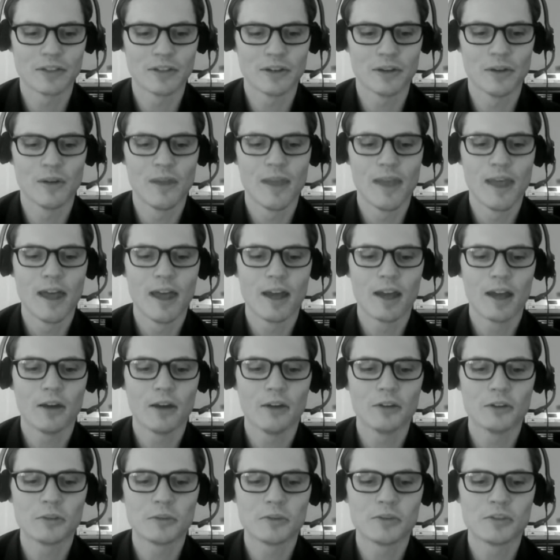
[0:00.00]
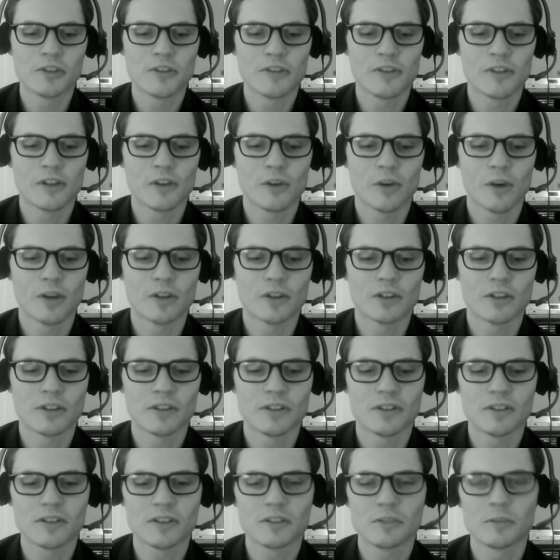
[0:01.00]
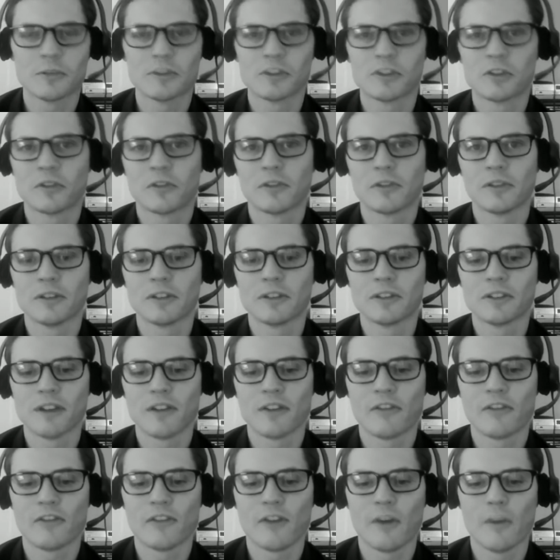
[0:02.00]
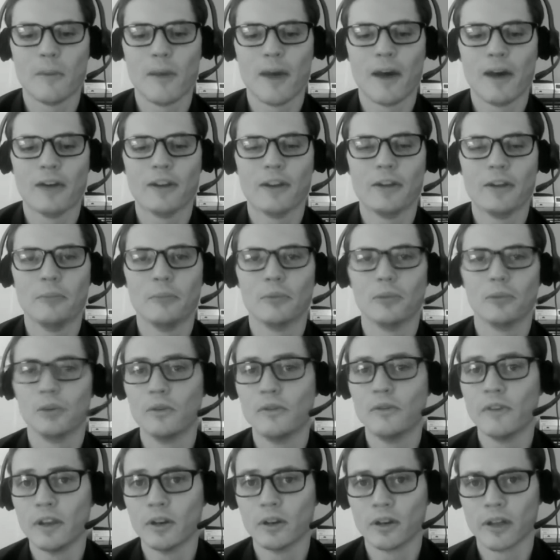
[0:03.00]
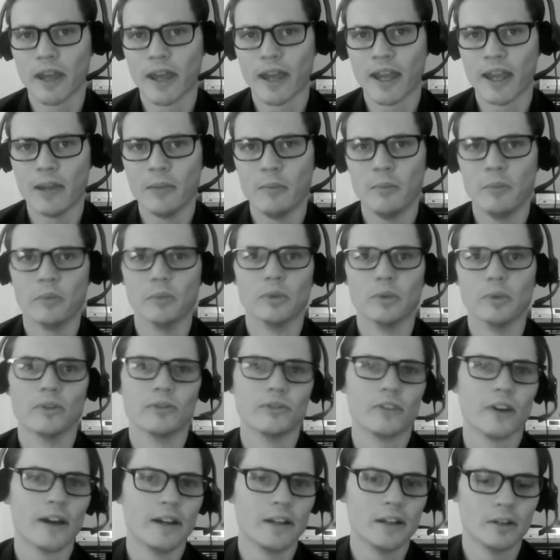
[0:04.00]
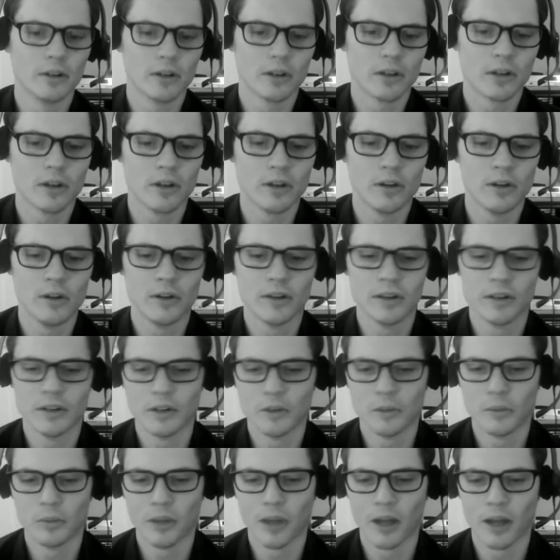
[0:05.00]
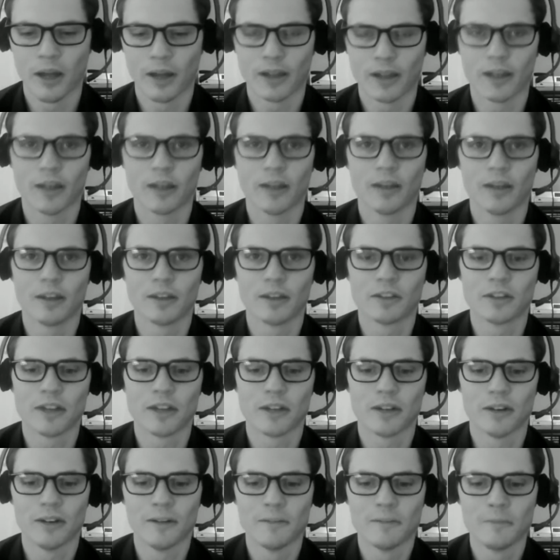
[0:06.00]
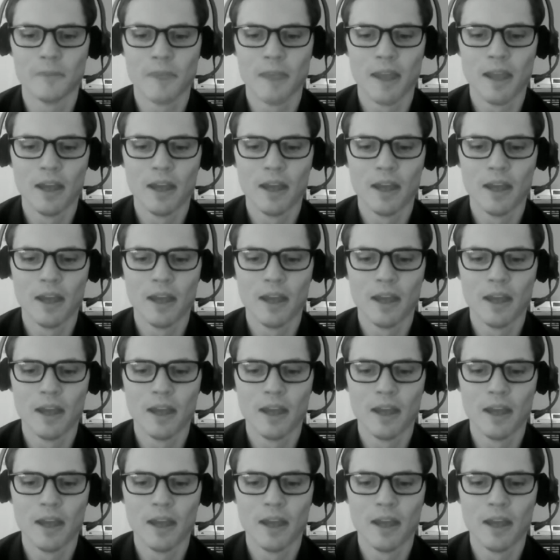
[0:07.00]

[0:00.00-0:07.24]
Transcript: So code-specific questions, specifically stuff about improving your game, refining your code and your blocking, etc.,